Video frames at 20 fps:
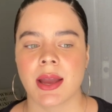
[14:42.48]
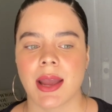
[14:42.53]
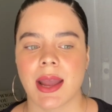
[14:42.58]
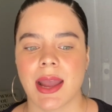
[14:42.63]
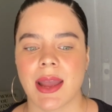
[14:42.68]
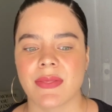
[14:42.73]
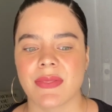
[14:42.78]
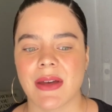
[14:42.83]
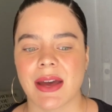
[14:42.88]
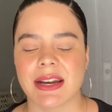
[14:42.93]

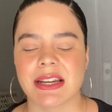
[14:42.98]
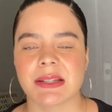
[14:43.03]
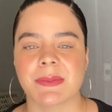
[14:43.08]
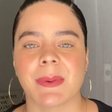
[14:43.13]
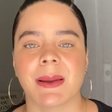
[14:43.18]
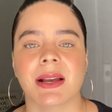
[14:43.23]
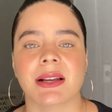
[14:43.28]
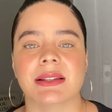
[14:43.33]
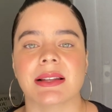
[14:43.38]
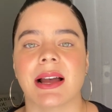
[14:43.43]
And that is
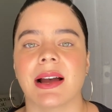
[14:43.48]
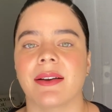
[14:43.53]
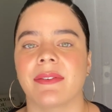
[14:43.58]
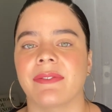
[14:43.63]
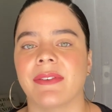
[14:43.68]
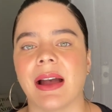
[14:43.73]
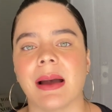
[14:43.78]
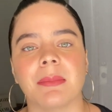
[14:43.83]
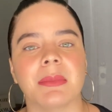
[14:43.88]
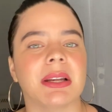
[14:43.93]
because I have
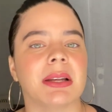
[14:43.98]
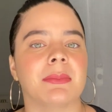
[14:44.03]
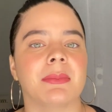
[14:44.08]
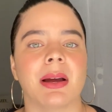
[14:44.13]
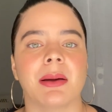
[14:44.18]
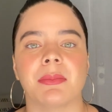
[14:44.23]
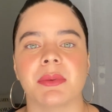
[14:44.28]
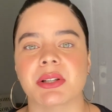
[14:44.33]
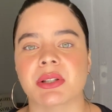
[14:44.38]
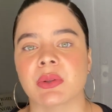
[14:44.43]
family
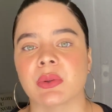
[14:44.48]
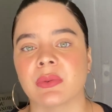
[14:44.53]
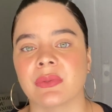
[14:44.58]
members who